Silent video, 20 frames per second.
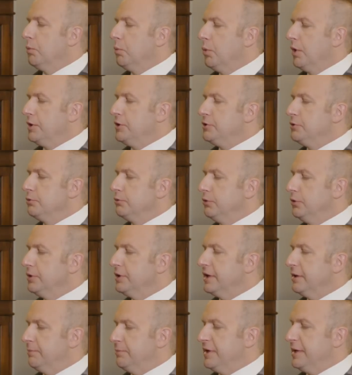When you
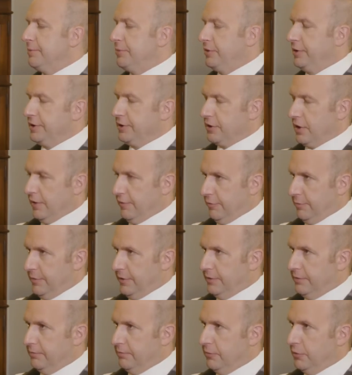look at people in government
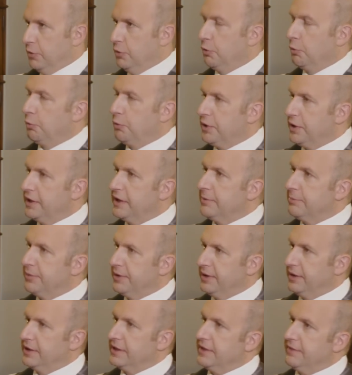who really
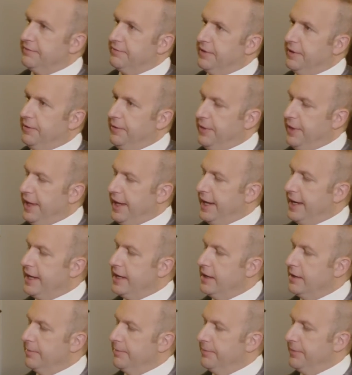believe that they
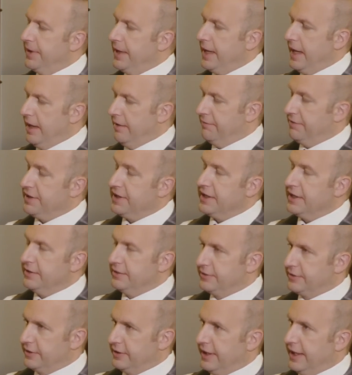have the
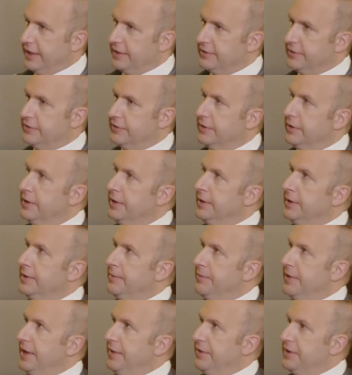intellect
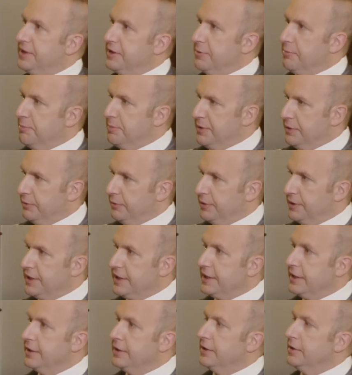and the
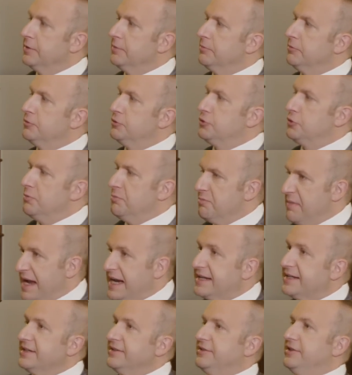ability to
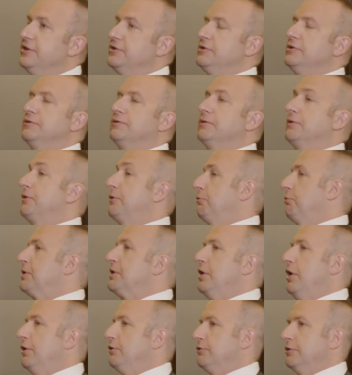make decisions for three
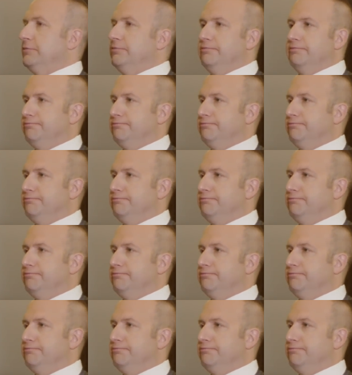hundred